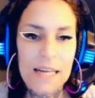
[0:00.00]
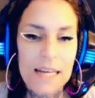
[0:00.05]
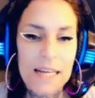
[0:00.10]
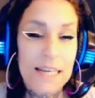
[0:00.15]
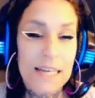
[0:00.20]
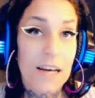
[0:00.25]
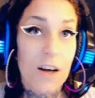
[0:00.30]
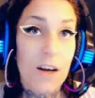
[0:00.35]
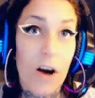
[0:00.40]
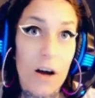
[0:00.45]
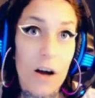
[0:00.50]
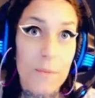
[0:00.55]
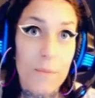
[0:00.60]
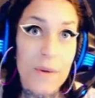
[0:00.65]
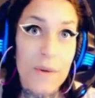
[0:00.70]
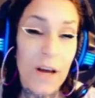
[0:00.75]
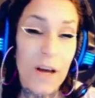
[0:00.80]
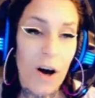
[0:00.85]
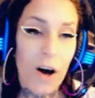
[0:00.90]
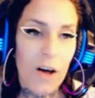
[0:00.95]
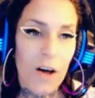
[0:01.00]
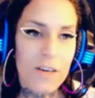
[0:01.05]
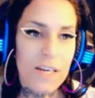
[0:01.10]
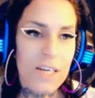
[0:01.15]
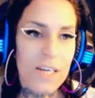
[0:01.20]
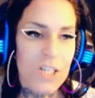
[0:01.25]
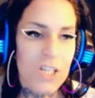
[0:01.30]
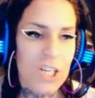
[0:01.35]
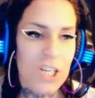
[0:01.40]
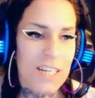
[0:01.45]
He did not complete
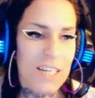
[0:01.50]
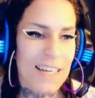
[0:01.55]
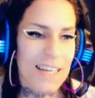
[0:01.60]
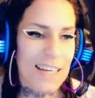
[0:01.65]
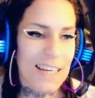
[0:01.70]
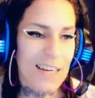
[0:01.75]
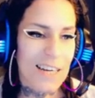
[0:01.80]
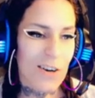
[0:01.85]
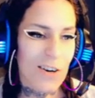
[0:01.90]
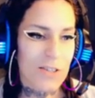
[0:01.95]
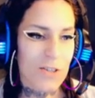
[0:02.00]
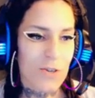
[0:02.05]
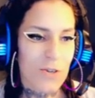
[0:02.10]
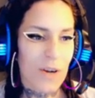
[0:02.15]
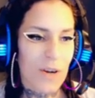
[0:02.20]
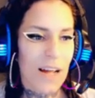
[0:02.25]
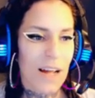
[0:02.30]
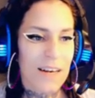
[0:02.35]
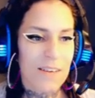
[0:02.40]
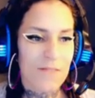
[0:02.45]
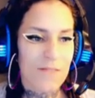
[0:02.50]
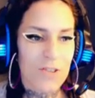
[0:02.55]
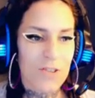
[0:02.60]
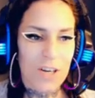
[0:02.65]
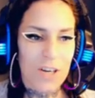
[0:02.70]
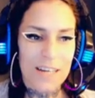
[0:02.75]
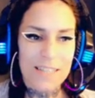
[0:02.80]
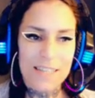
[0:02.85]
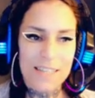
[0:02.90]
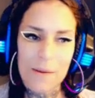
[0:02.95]
college. He also kind of
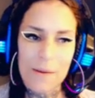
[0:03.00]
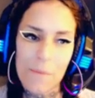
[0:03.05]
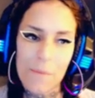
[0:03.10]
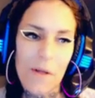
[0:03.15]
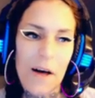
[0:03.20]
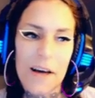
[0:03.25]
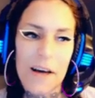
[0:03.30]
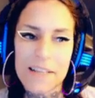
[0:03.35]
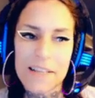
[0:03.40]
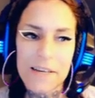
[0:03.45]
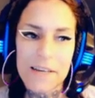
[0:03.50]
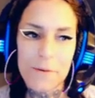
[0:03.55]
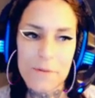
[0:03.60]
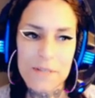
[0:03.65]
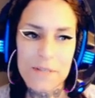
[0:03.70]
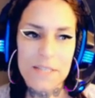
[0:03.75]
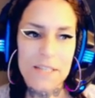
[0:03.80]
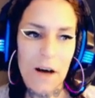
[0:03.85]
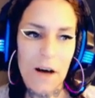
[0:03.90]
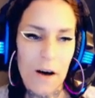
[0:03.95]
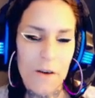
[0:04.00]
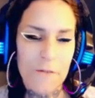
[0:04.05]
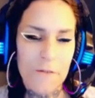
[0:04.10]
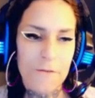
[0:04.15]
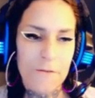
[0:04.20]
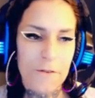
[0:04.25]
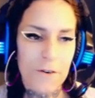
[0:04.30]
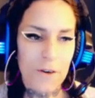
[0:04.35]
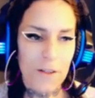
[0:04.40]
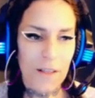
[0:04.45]
tried to imply that he was tough
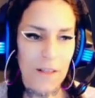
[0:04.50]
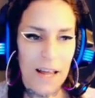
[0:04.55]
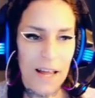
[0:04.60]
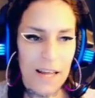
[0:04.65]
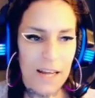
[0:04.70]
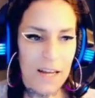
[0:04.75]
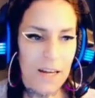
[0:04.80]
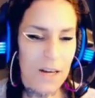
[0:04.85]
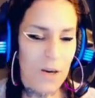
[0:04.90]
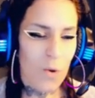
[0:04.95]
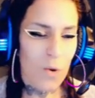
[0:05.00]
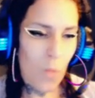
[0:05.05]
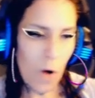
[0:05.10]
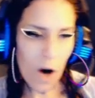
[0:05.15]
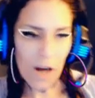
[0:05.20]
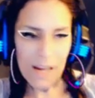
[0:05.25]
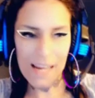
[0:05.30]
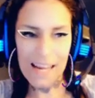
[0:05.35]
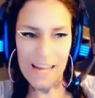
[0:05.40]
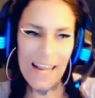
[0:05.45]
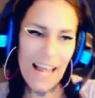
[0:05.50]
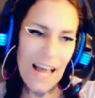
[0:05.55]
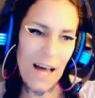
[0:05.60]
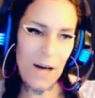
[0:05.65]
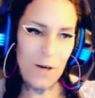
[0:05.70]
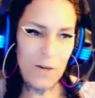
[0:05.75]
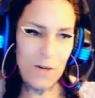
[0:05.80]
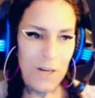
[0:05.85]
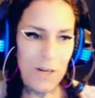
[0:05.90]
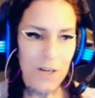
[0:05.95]
for like walking
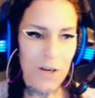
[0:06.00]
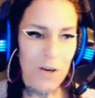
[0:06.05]
out,